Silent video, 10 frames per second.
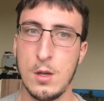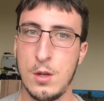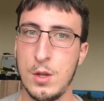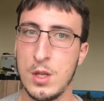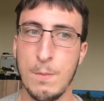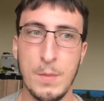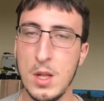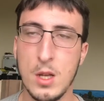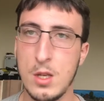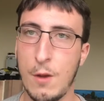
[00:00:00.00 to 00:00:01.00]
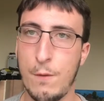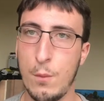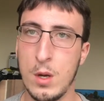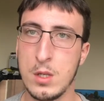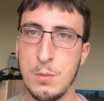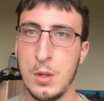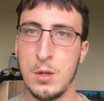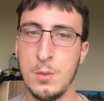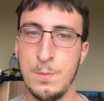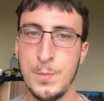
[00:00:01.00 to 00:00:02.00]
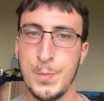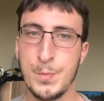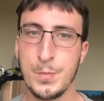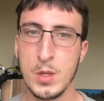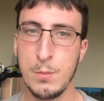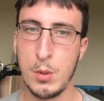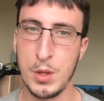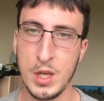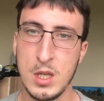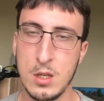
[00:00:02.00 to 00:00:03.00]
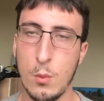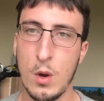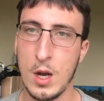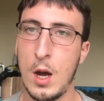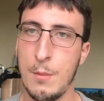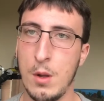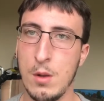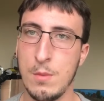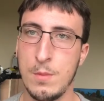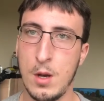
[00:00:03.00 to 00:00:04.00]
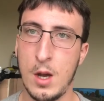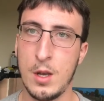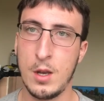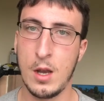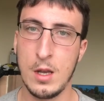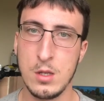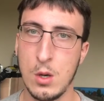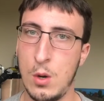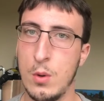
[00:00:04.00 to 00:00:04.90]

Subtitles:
There's a million different ways to build them, but this is the way I build them, and it's always